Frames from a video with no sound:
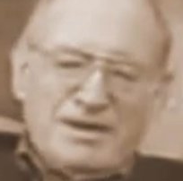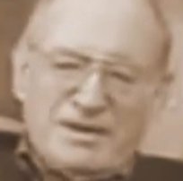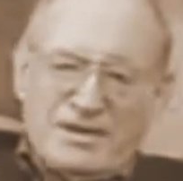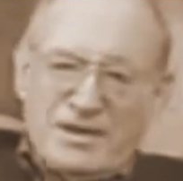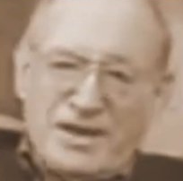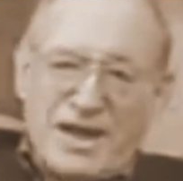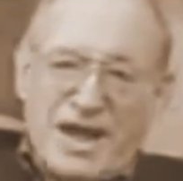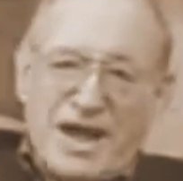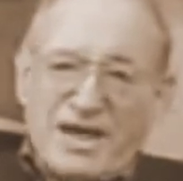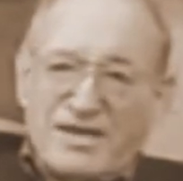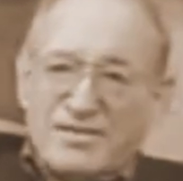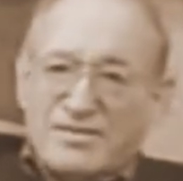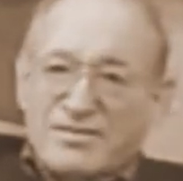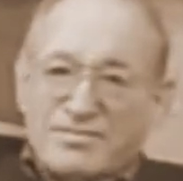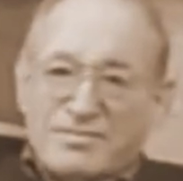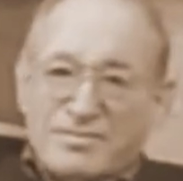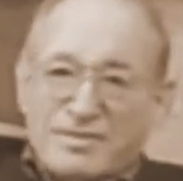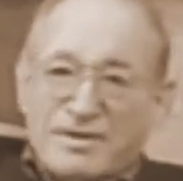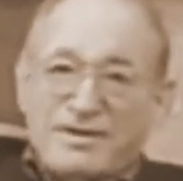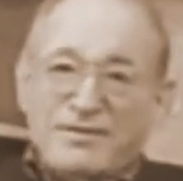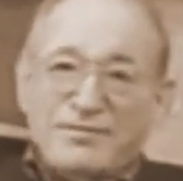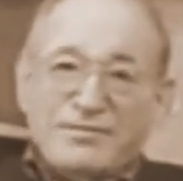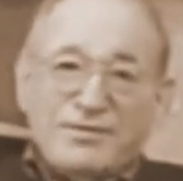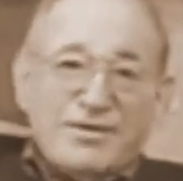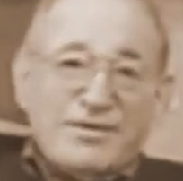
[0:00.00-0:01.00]
but he asked
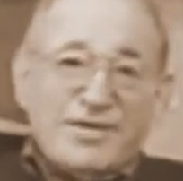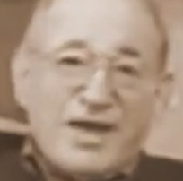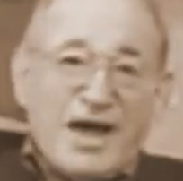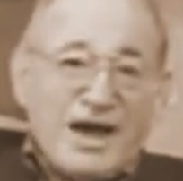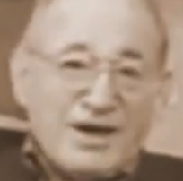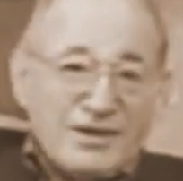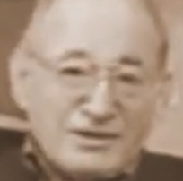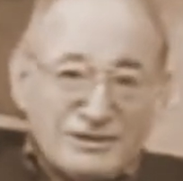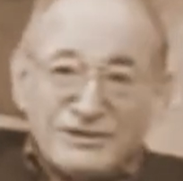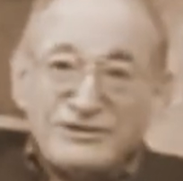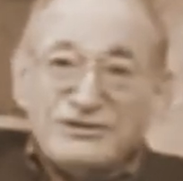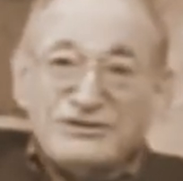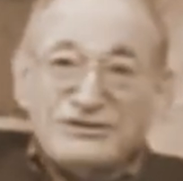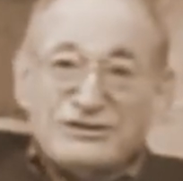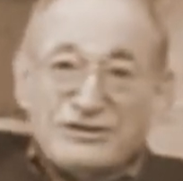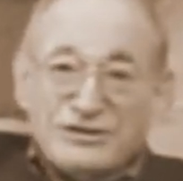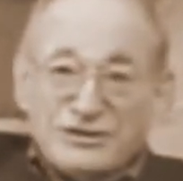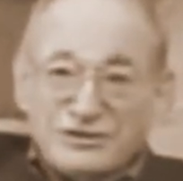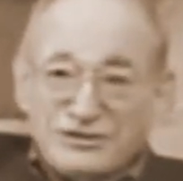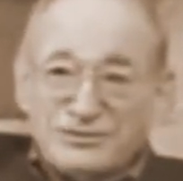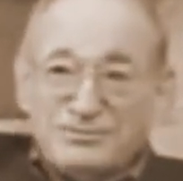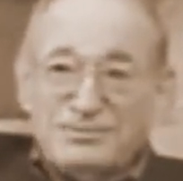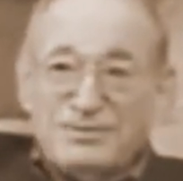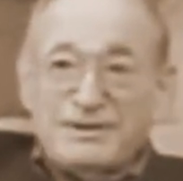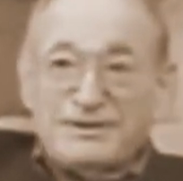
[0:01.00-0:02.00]
me whether I could
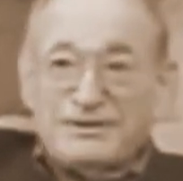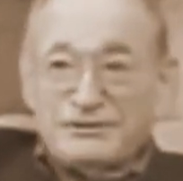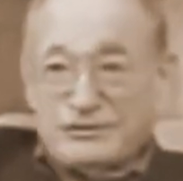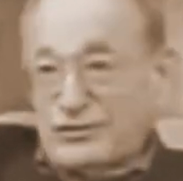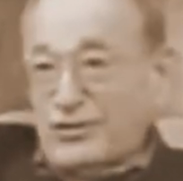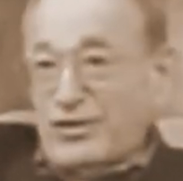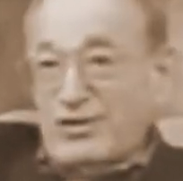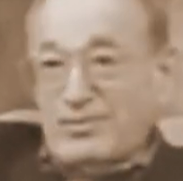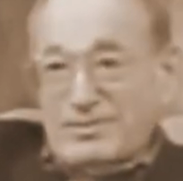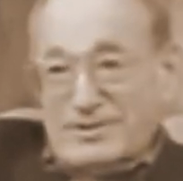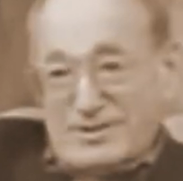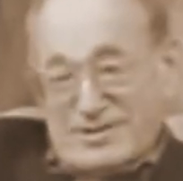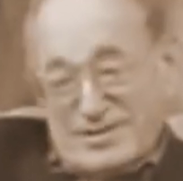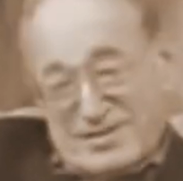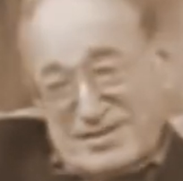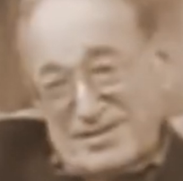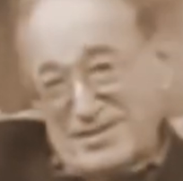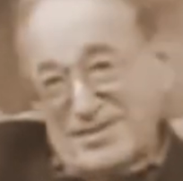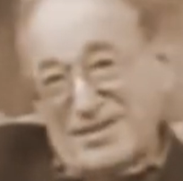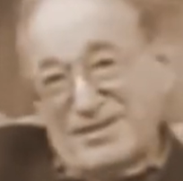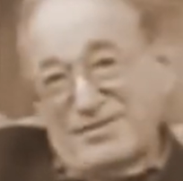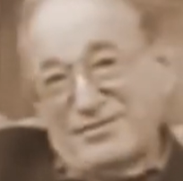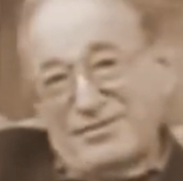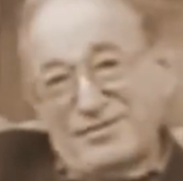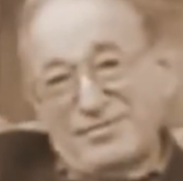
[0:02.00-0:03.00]
still speak German,
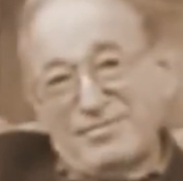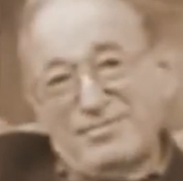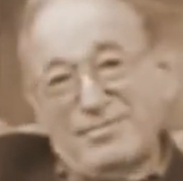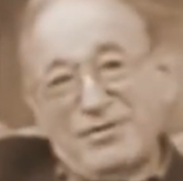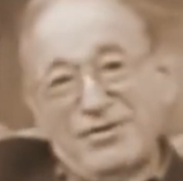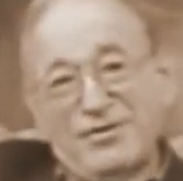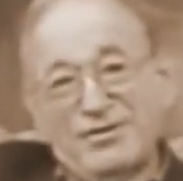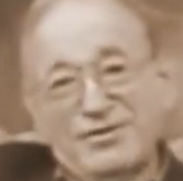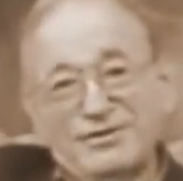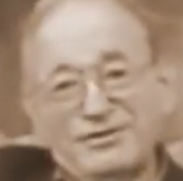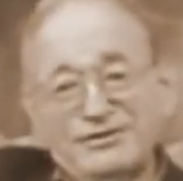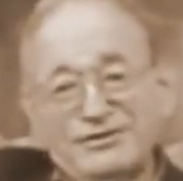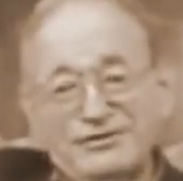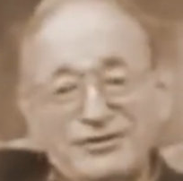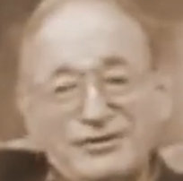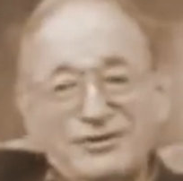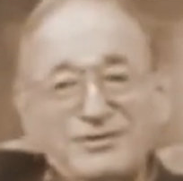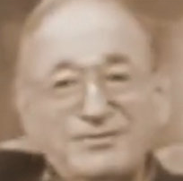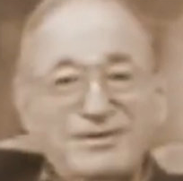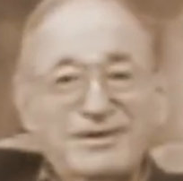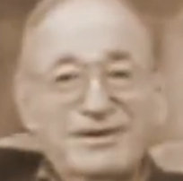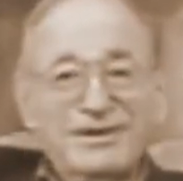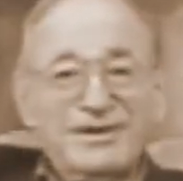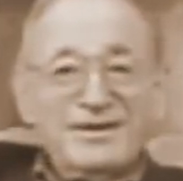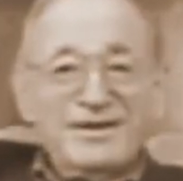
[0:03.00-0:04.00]
since I was born in
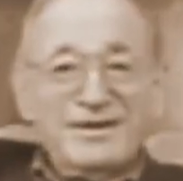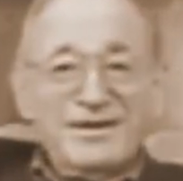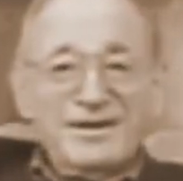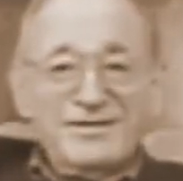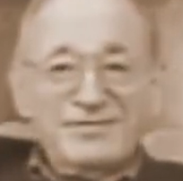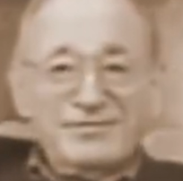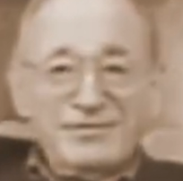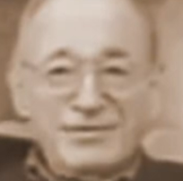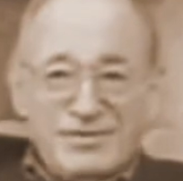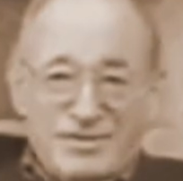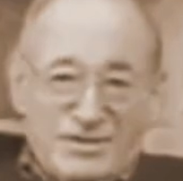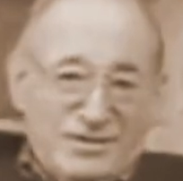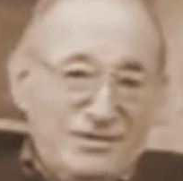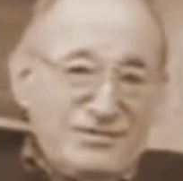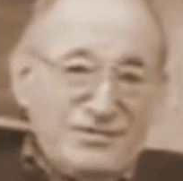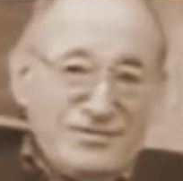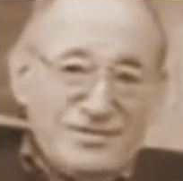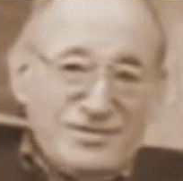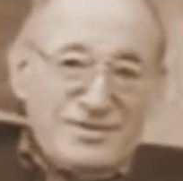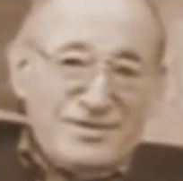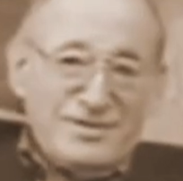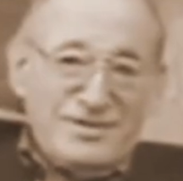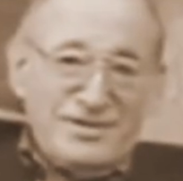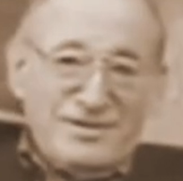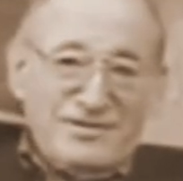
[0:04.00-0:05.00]
Germany and was
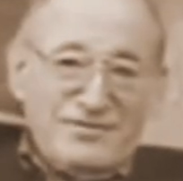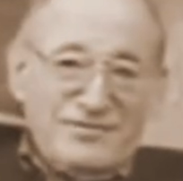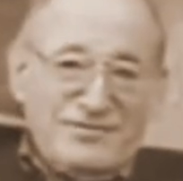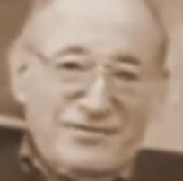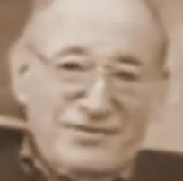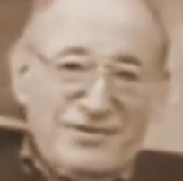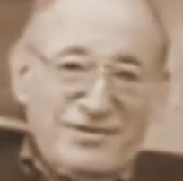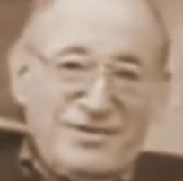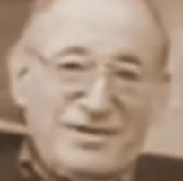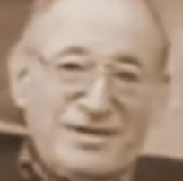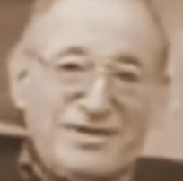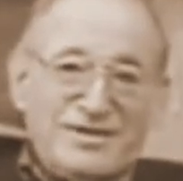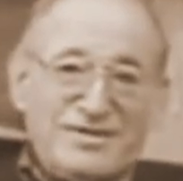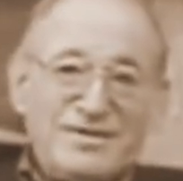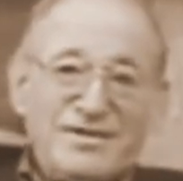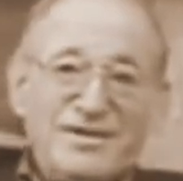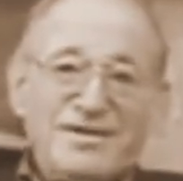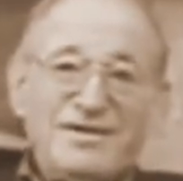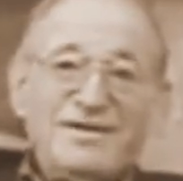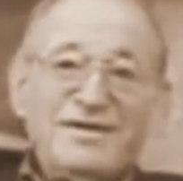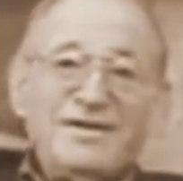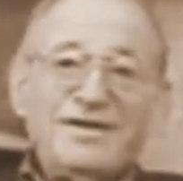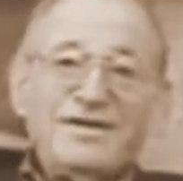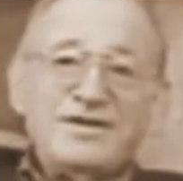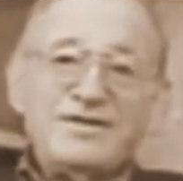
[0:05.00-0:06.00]
interested in physics.
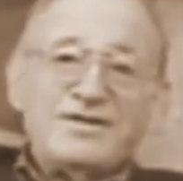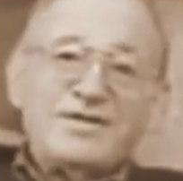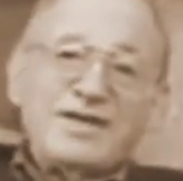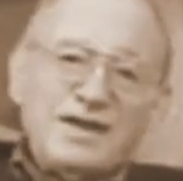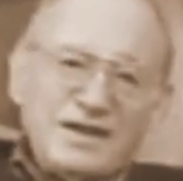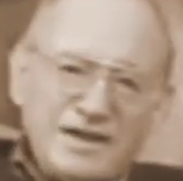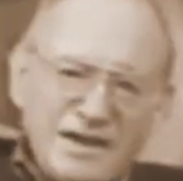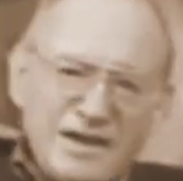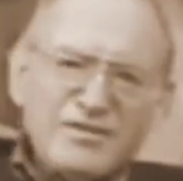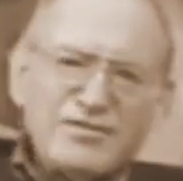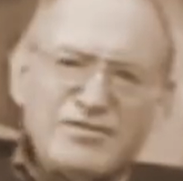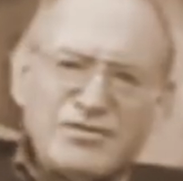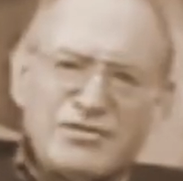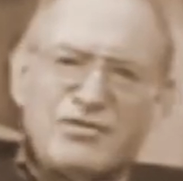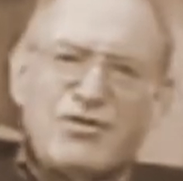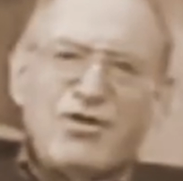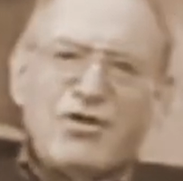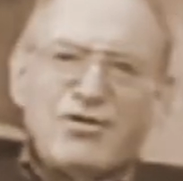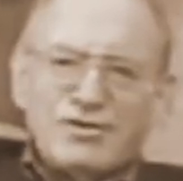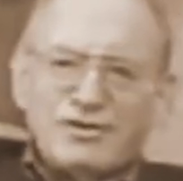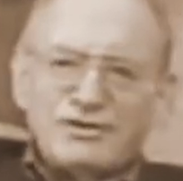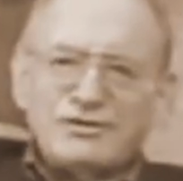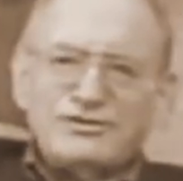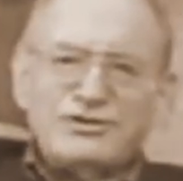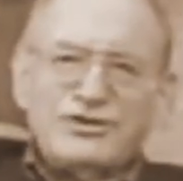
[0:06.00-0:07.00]
He said, let's
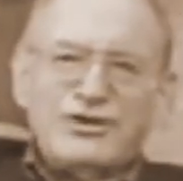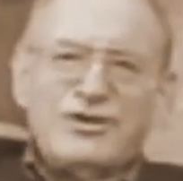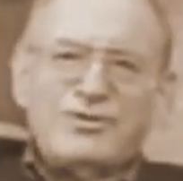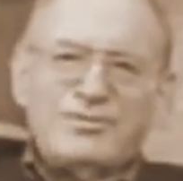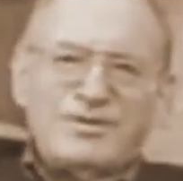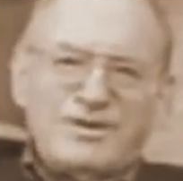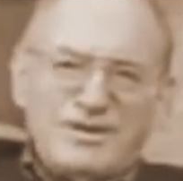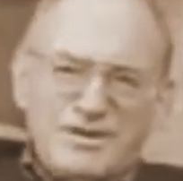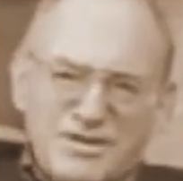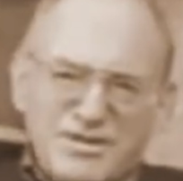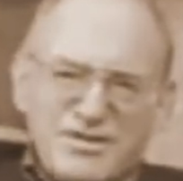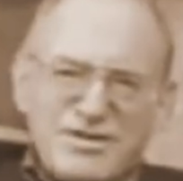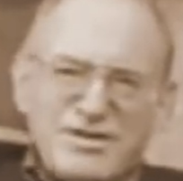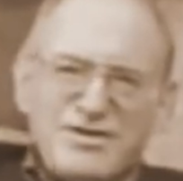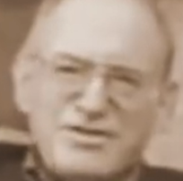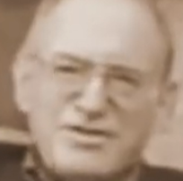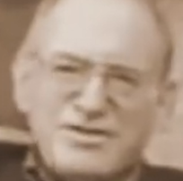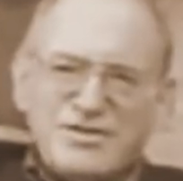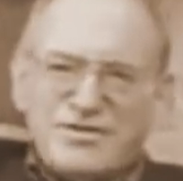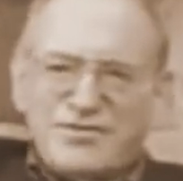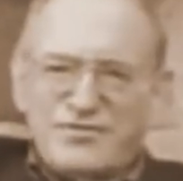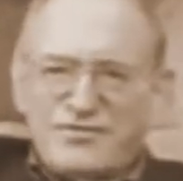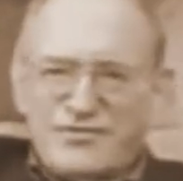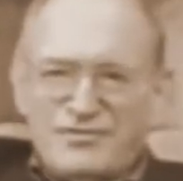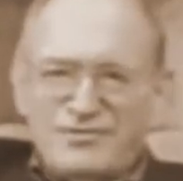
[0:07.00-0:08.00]
talk in German, it's
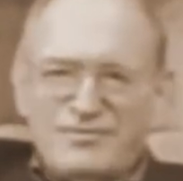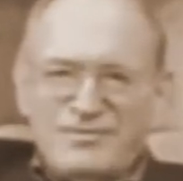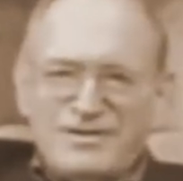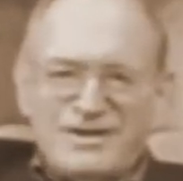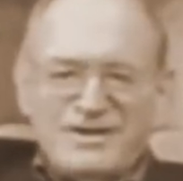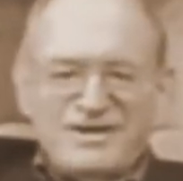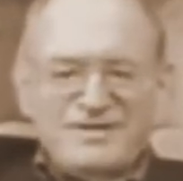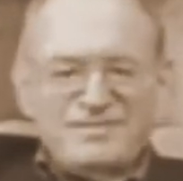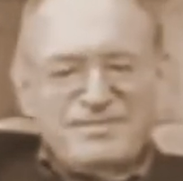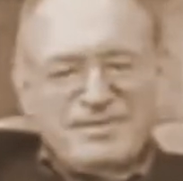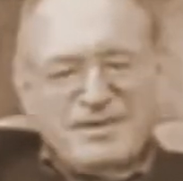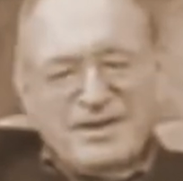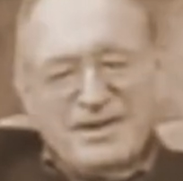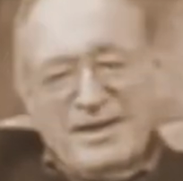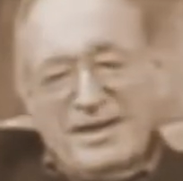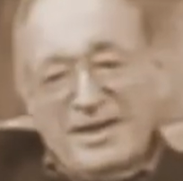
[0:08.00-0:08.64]
easier for me.